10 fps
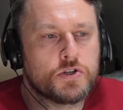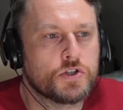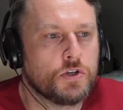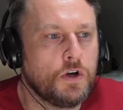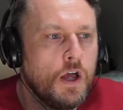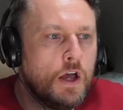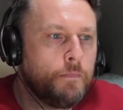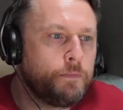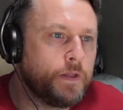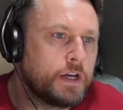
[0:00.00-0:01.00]
So
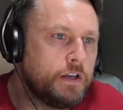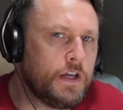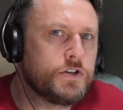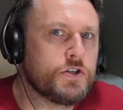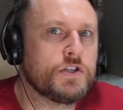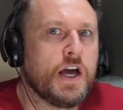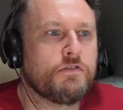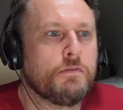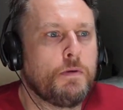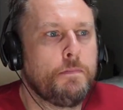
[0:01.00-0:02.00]
the conditions have
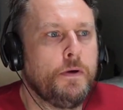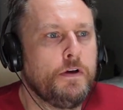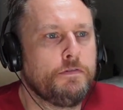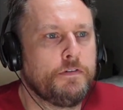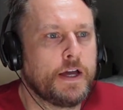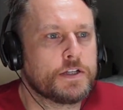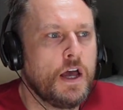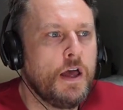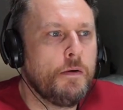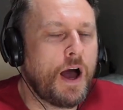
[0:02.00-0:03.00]
to be perfect.
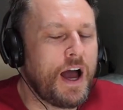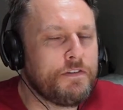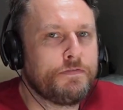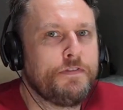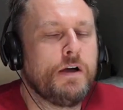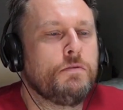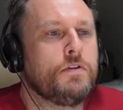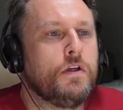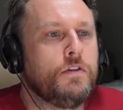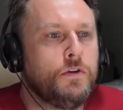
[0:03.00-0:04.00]
I've found
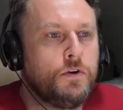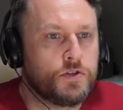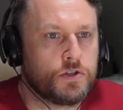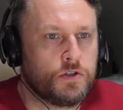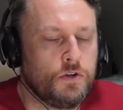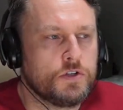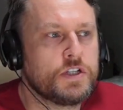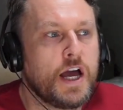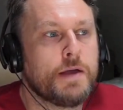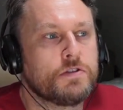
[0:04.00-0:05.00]
that those
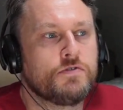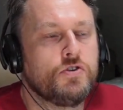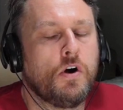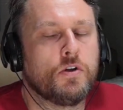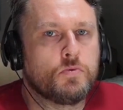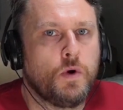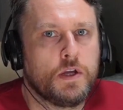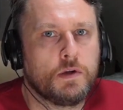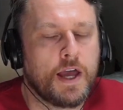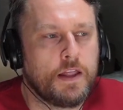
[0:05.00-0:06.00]
types of shots where
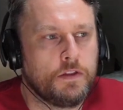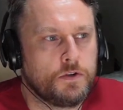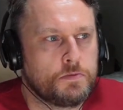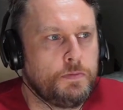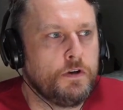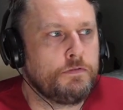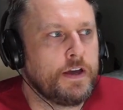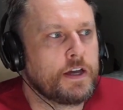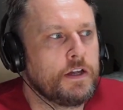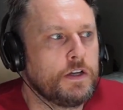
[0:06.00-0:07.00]
you get those
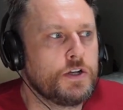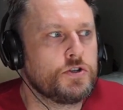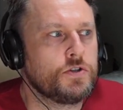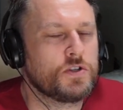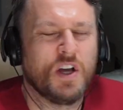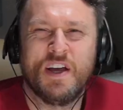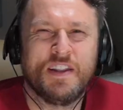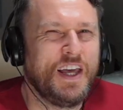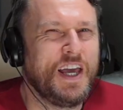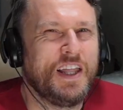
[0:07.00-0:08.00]
perfect conditions,
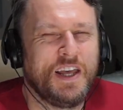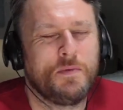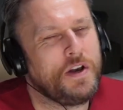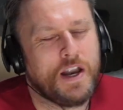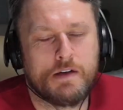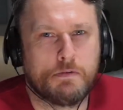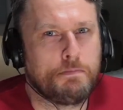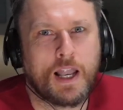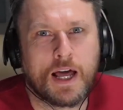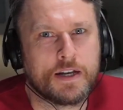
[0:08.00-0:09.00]
they were never
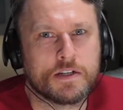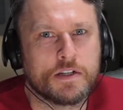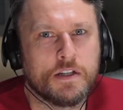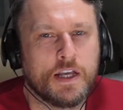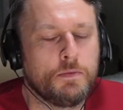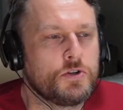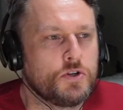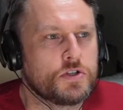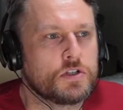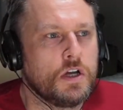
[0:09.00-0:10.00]
planned. They were
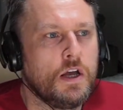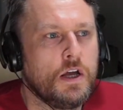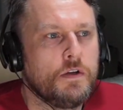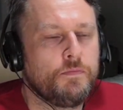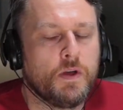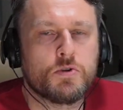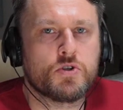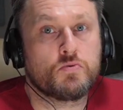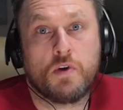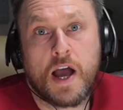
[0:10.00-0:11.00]
just
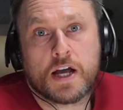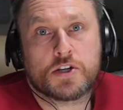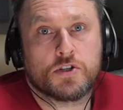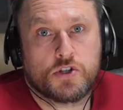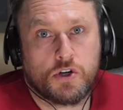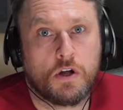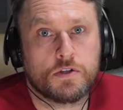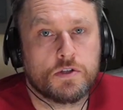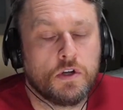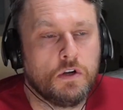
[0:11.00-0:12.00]
reaction
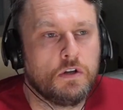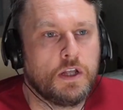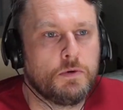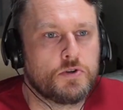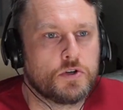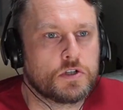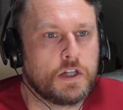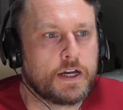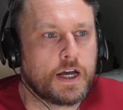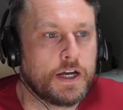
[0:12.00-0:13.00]
shots. You know, they were just
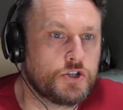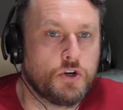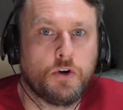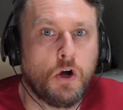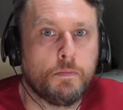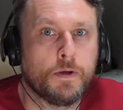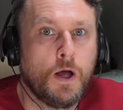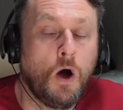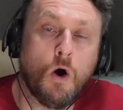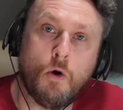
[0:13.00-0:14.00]
like, I showed up
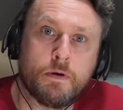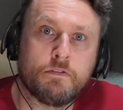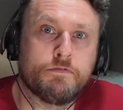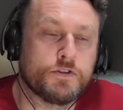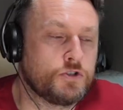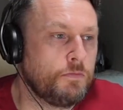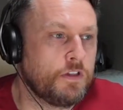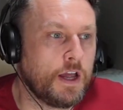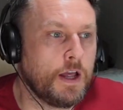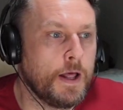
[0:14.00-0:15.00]
hoping for
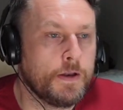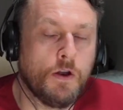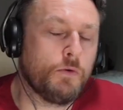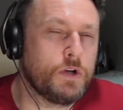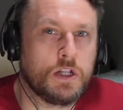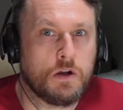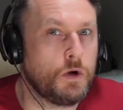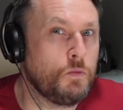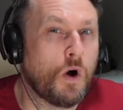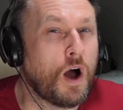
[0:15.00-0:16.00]
something, not really
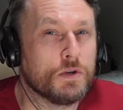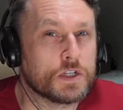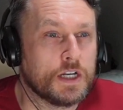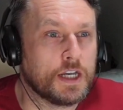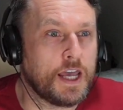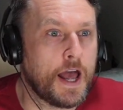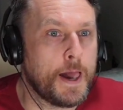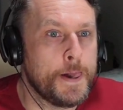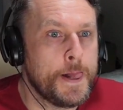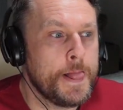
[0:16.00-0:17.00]
knowing what I was going to
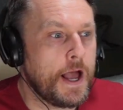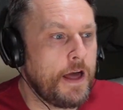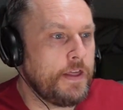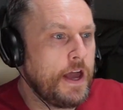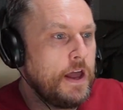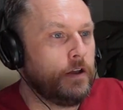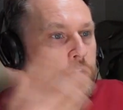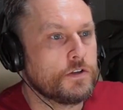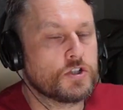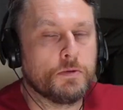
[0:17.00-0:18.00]
get. And then
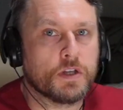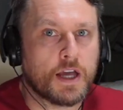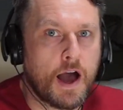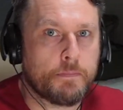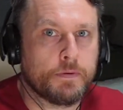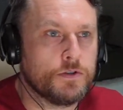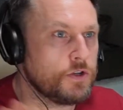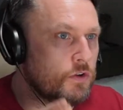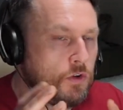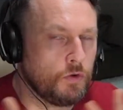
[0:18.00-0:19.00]
something happens
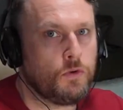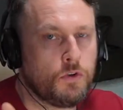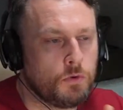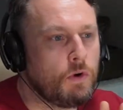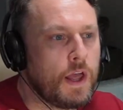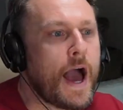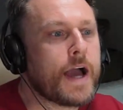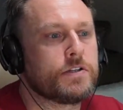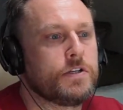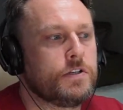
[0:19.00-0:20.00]
and you
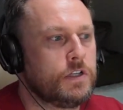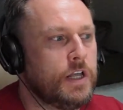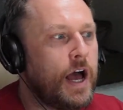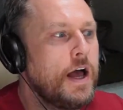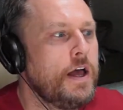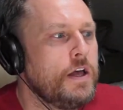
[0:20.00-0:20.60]
react to that.